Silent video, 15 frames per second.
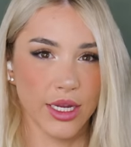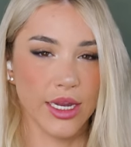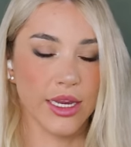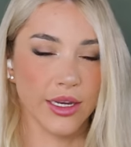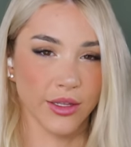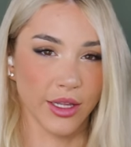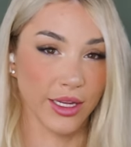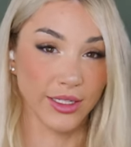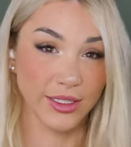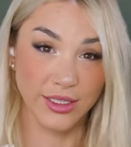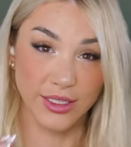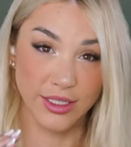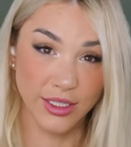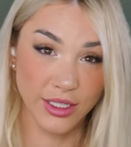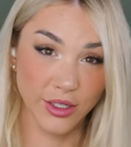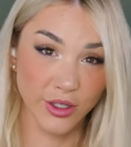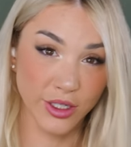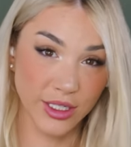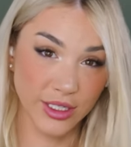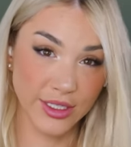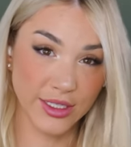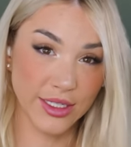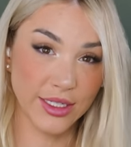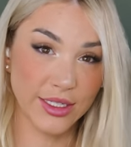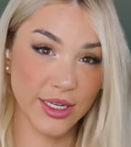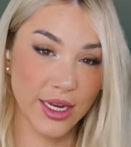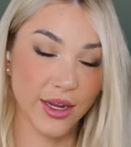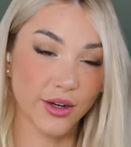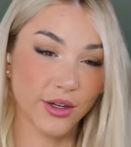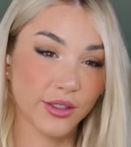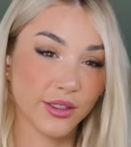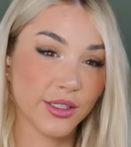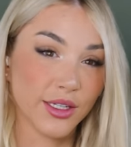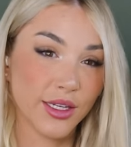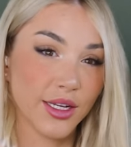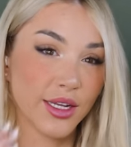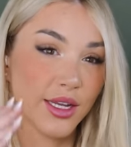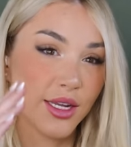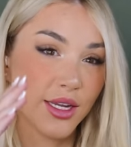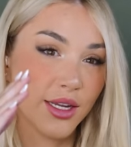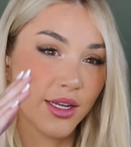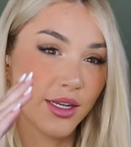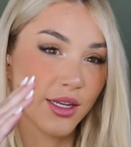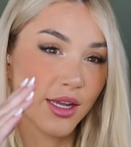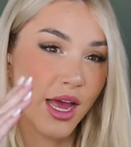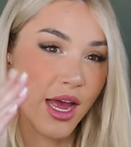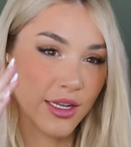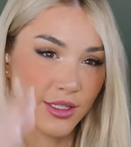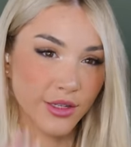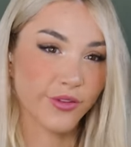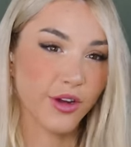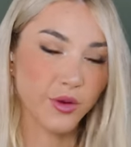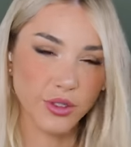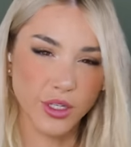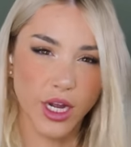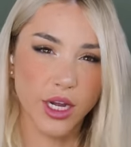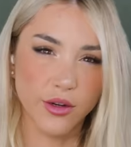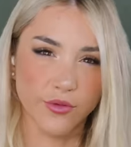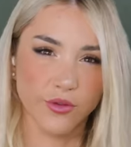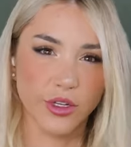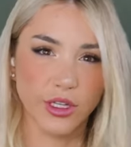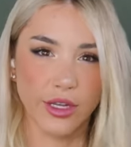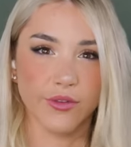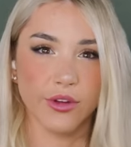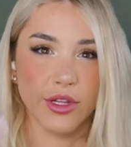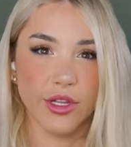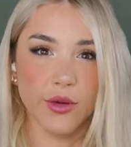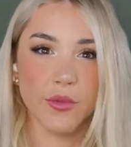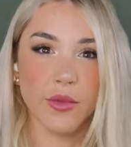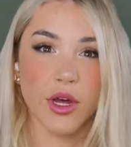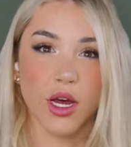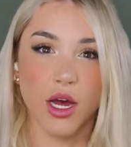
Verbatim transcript: in like serious detail, as if I was kind of reliving them